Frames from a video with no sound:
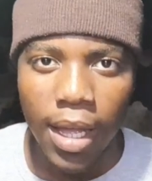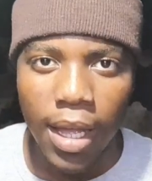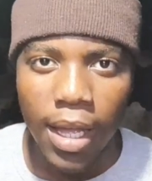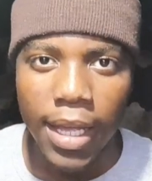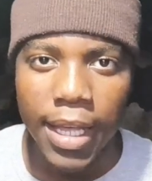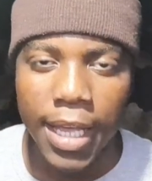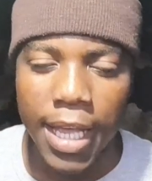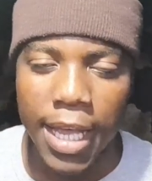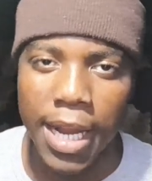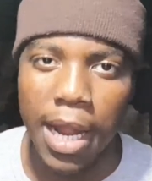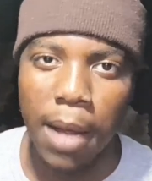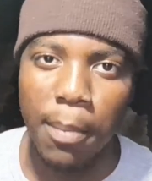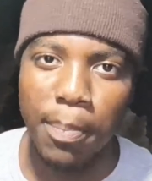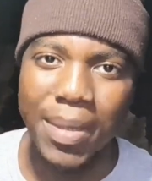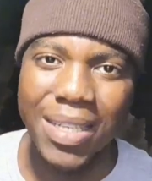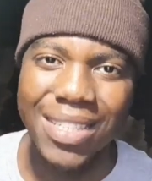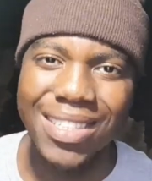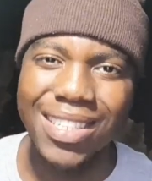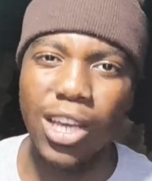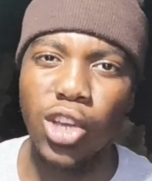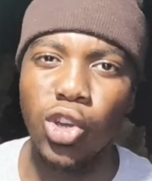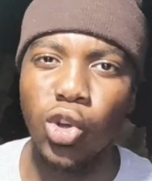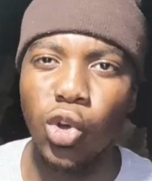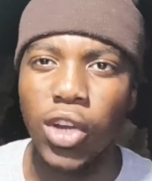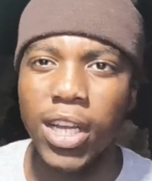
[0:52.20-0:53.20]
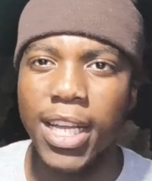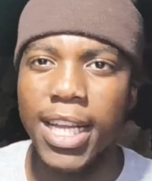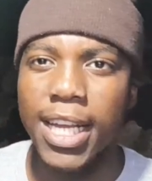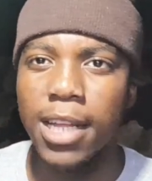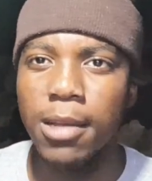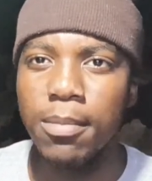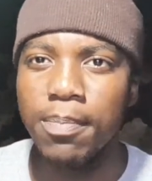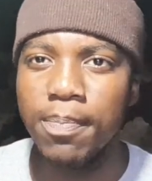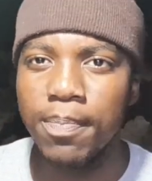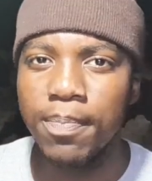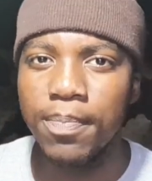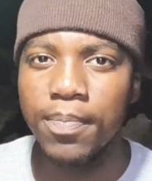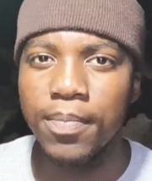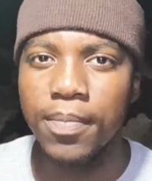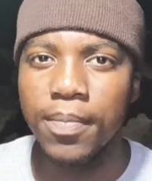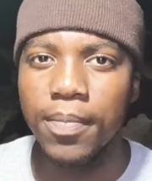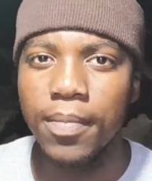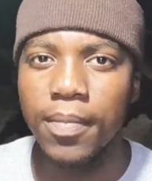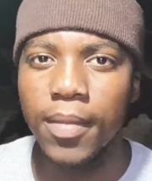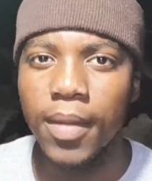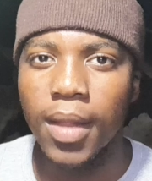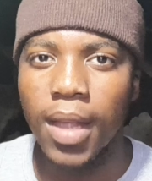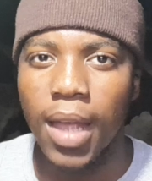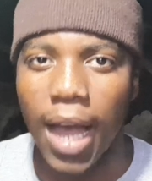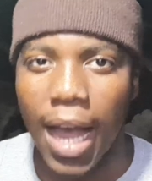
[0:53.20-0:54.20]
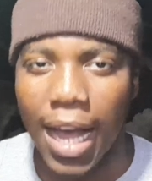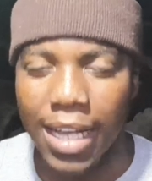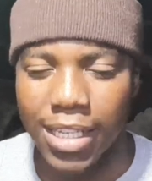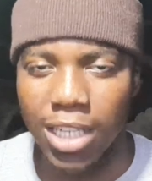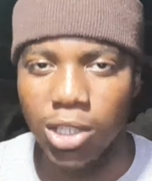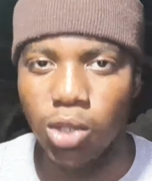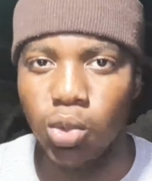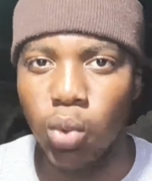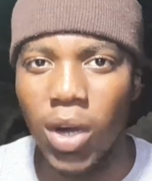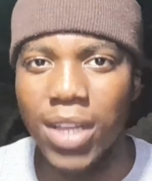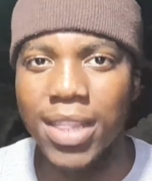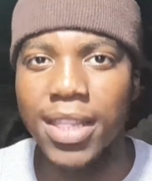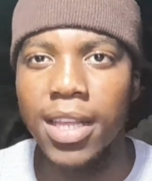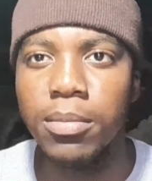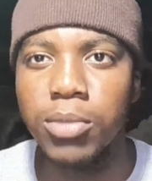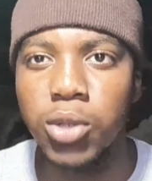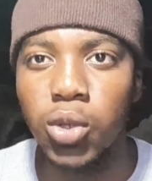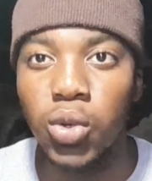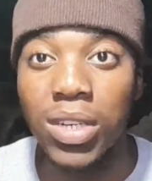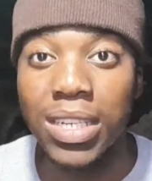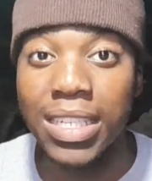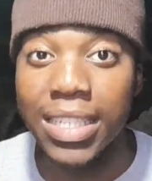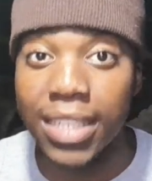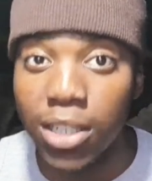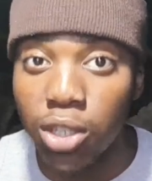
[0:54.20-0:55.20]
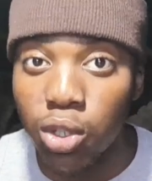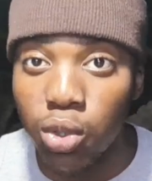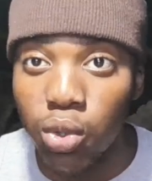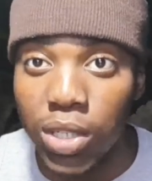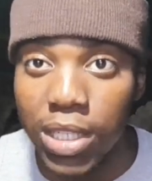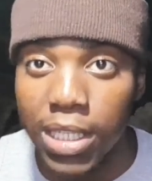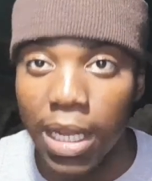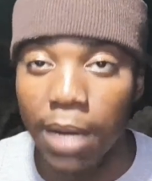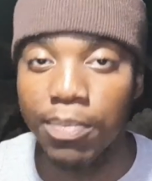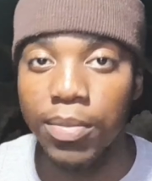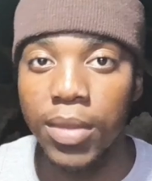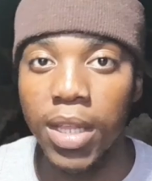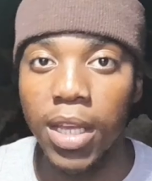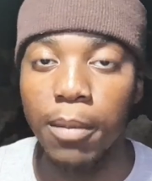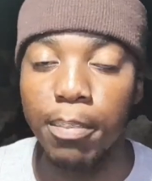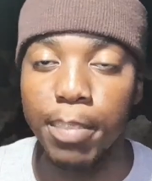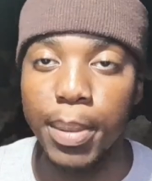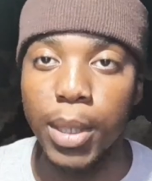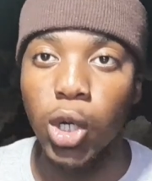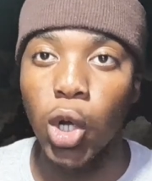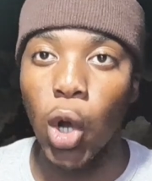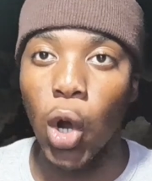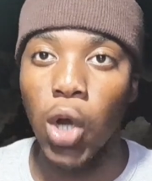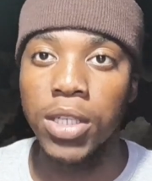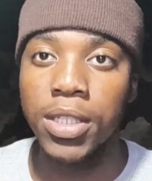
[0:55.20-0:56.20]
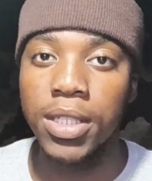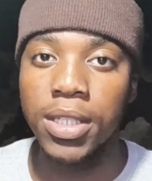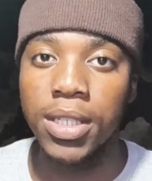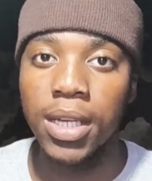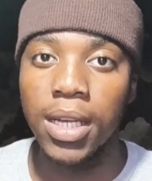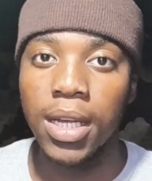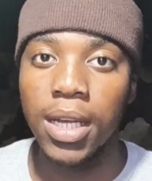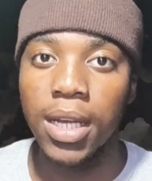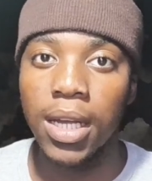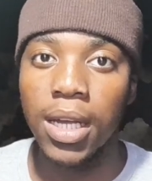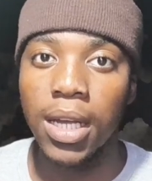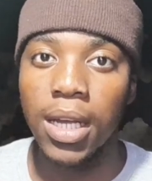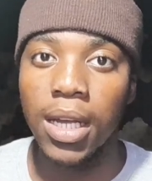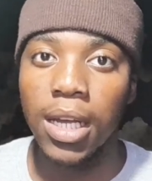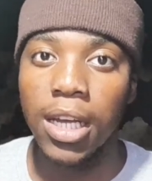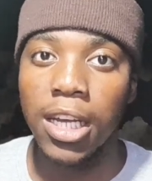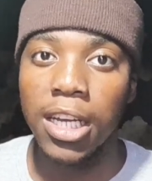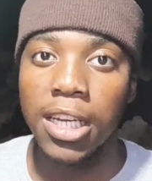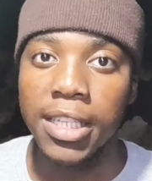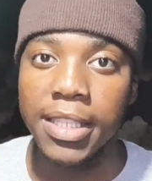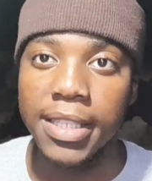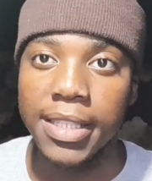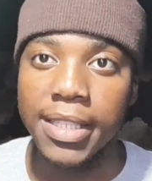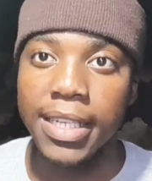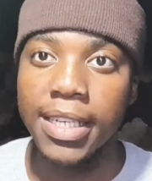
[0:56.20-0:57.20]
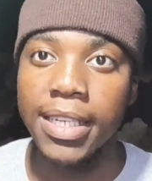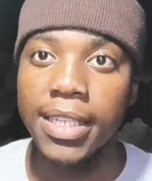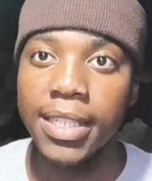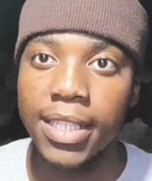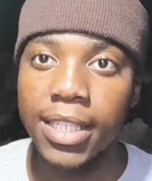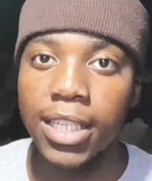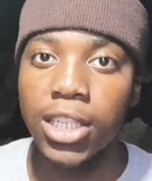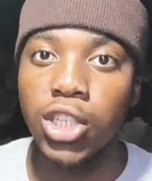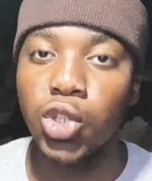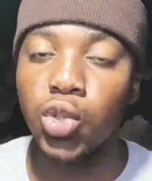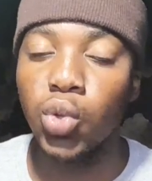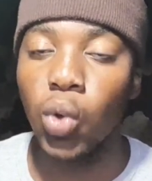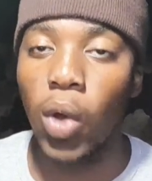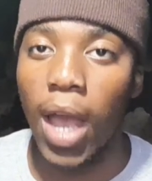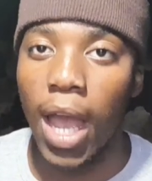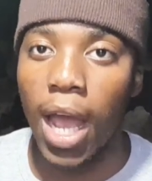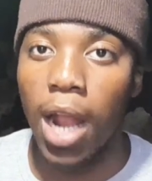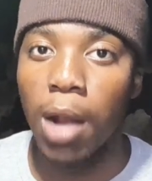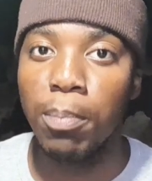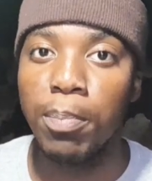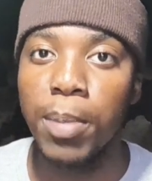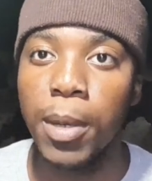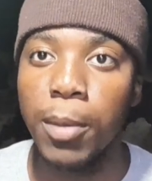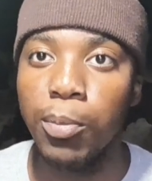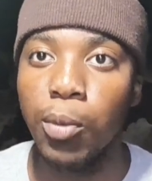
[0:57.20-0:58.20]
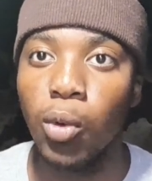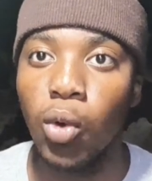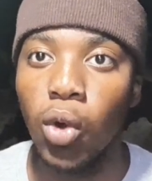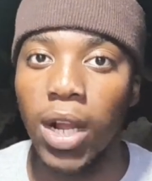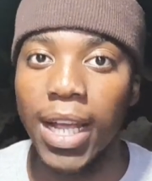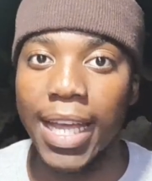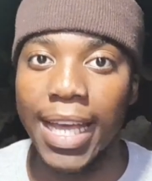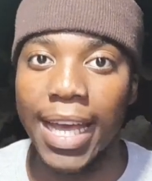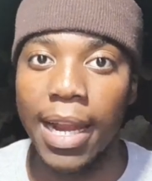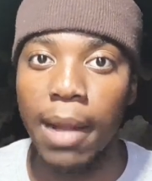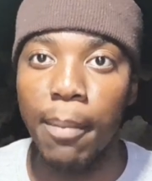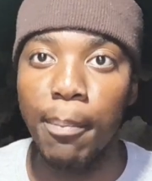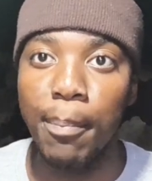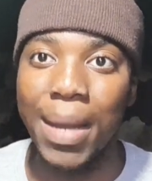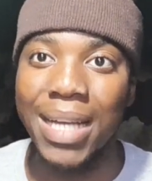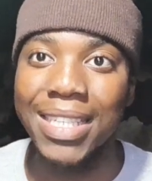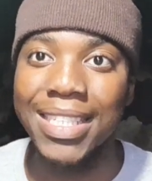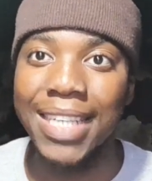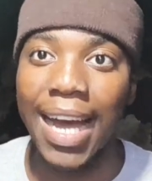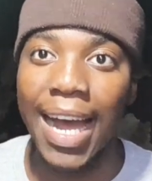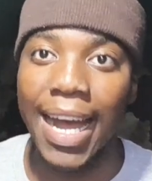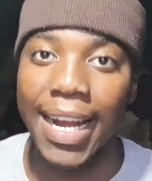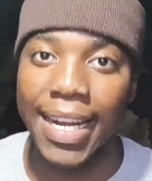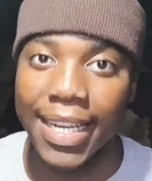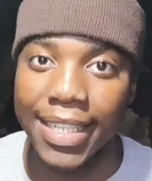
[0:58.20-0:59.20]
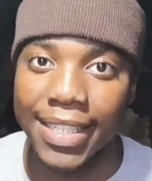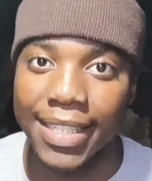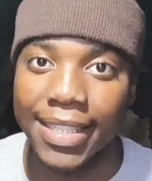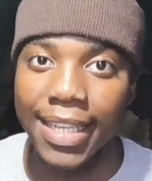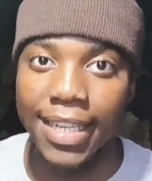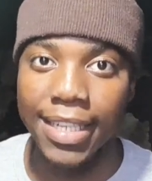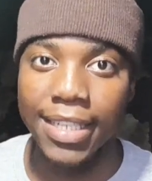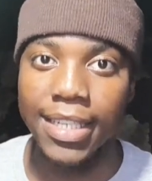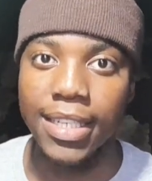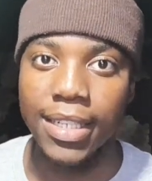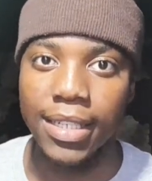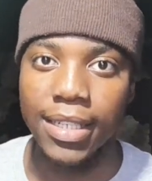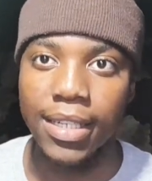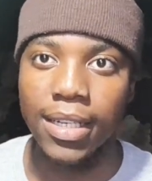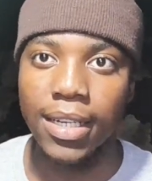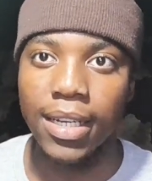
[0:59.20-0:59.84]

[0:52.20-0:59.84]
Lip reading: Can I please take your clip? I just want them to listen to something because this is to help people get a better understanding.